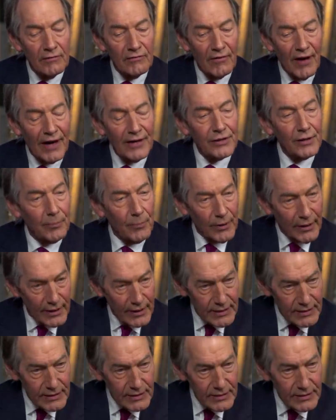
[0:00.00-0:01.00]
find a
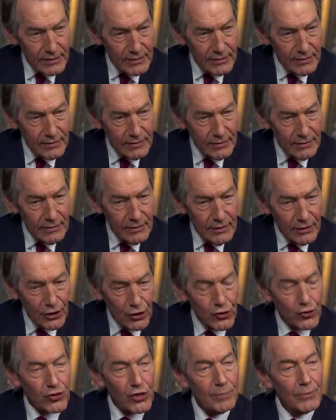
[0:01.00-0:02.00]
place,
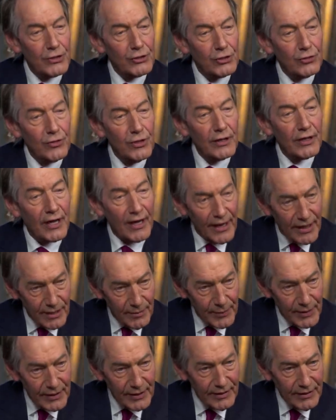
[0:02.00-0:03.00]
contribute to the
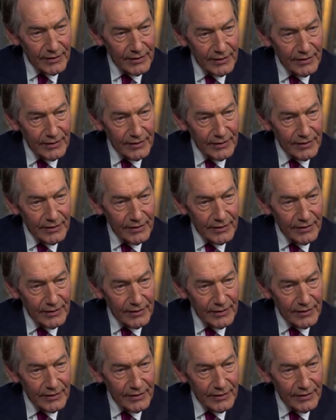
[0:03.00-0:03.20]
economy.